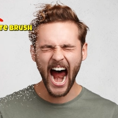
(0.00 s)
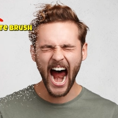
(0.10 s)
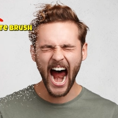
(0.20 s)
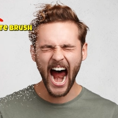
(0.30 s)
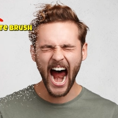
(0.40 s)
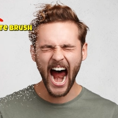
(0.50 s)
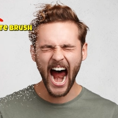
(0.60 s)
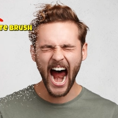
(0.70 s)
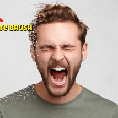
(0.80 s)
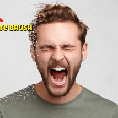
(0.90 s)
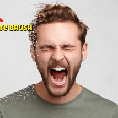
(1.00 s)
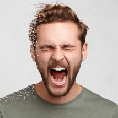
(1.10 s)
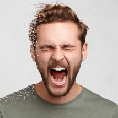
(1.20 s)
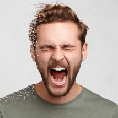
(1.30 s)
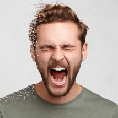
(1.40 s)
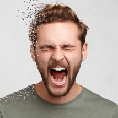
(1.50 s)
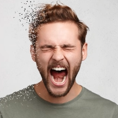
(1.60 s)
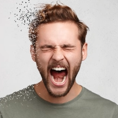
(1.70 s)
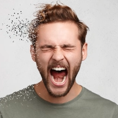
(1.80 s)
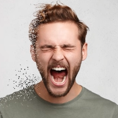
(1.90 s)

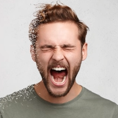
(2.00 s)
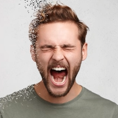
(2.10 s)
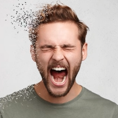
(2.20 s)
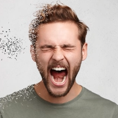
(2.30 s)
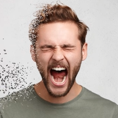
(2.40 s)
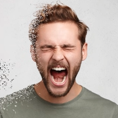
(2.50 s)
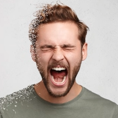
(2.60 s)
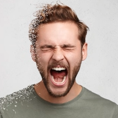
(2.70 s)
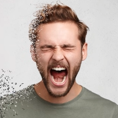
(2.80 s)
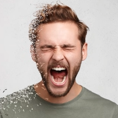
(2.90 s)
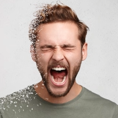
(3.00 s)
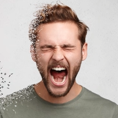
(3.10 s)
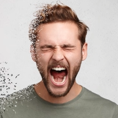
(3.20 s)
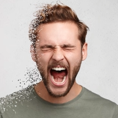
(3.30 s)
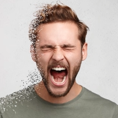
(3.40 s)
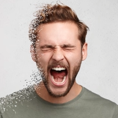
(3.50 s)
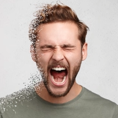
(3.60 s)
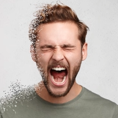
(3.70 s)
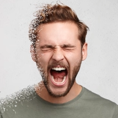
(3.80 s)
(no one is talking)